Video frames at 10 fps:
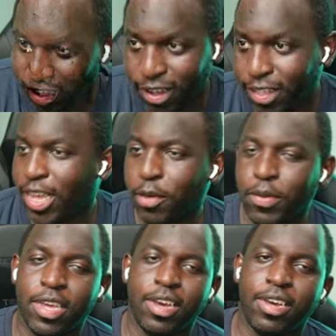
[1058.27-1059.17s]
look, there
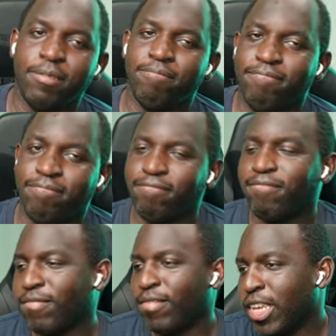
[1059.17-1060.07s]
we go.
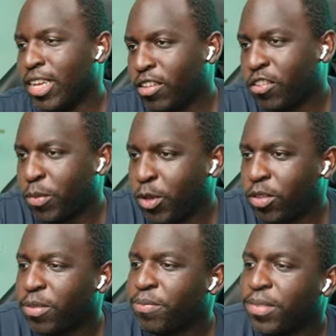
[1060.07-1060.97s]
Without knowing
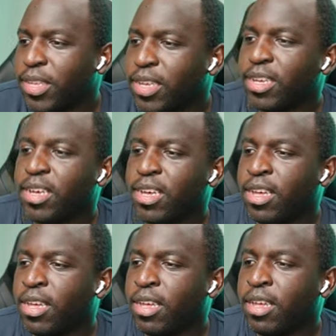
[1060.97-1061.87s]
anything about map
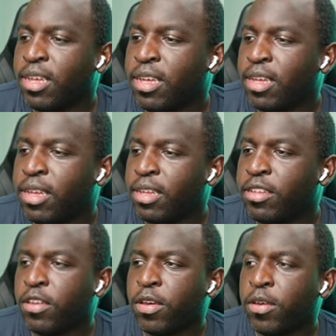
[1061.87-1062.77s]
layer.
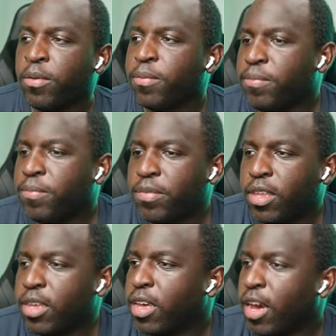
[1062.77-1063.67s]
So
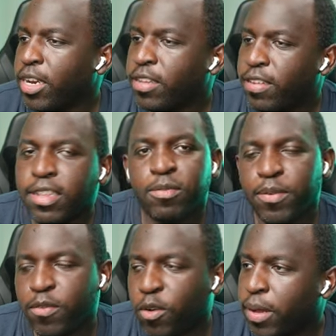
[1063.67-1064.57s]
I'd seen this
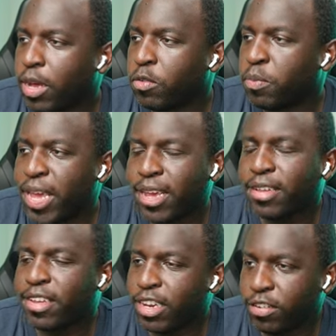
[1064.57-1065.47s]
before, but I was
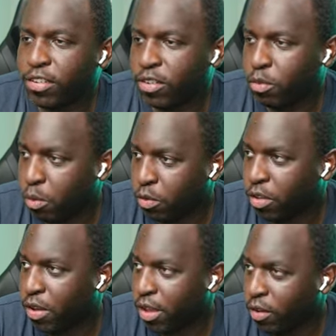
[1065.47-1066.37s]
paying attention to what
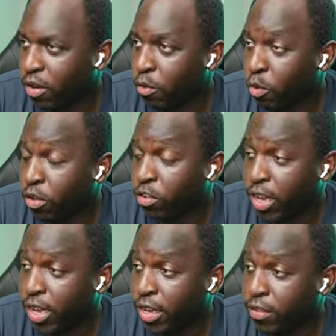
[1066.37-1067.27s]
was going on and what
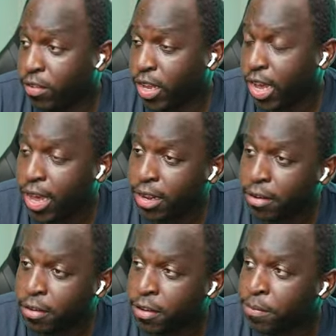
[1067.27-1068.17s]
changed.
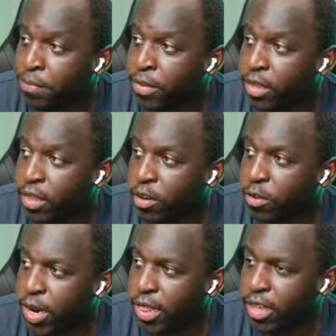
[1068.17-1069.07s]
And the
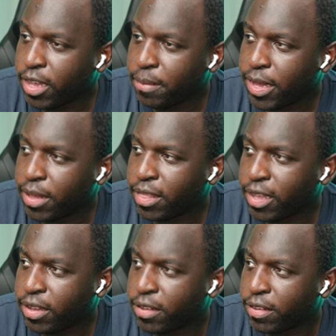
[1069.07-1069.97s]
great thing about
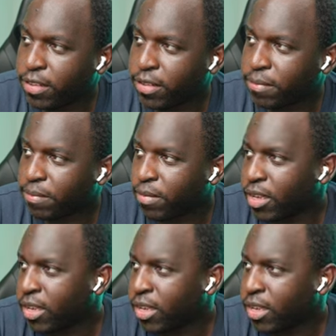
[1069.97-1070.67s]
this,